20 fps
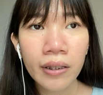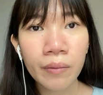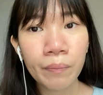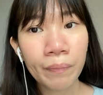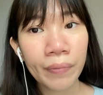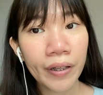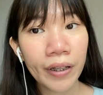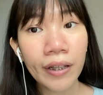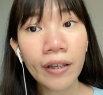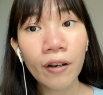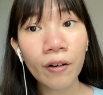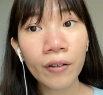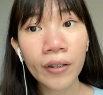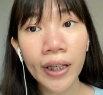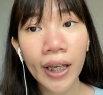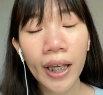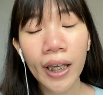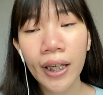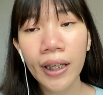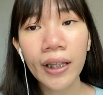pretty
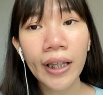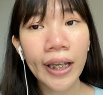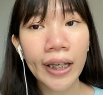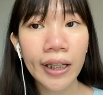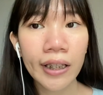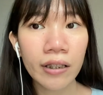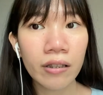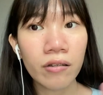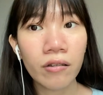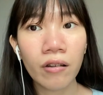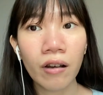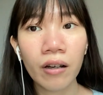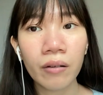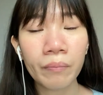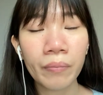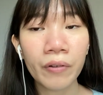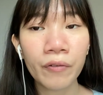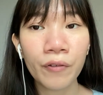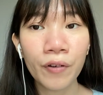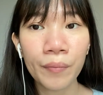okay. Like it's
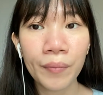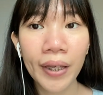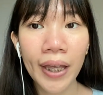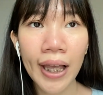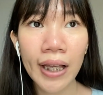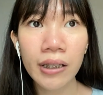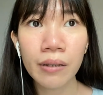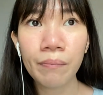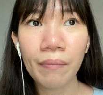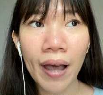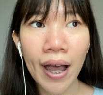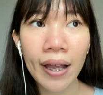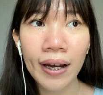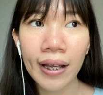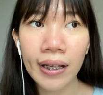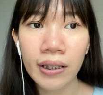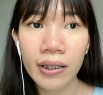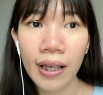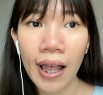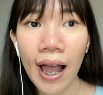not performing as bad
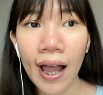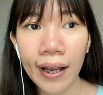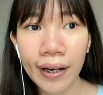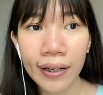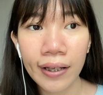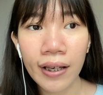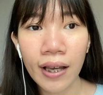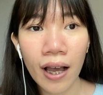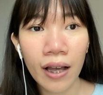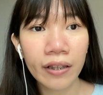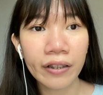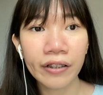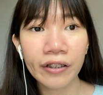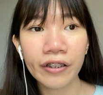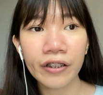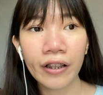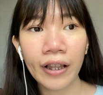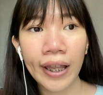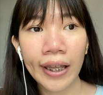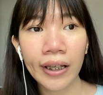as any
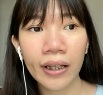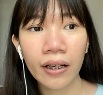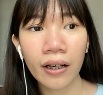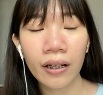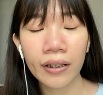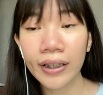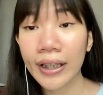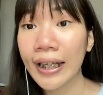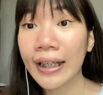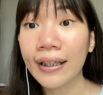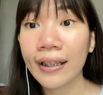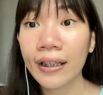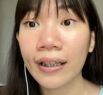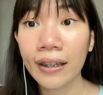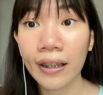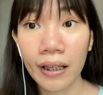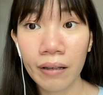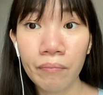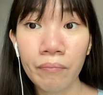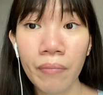other like tinted
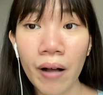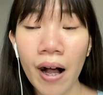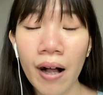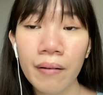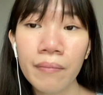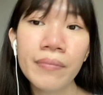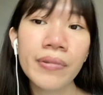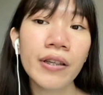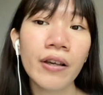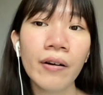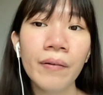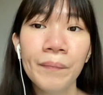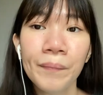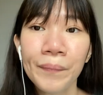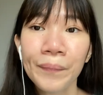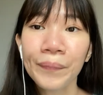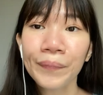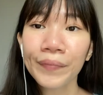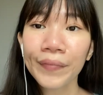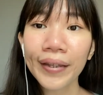lip balm. So
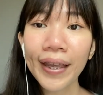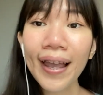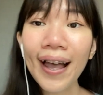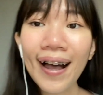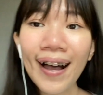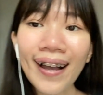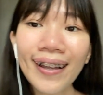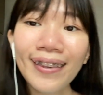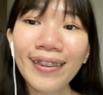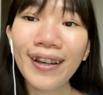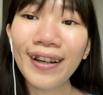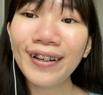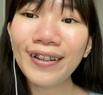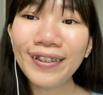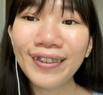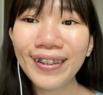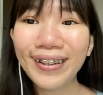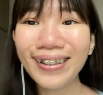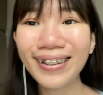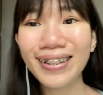yeah, I
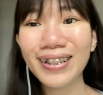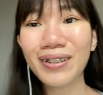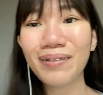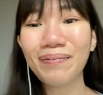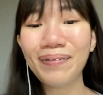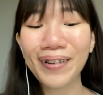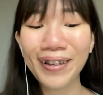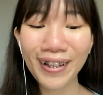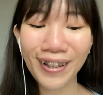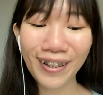do think this is pretty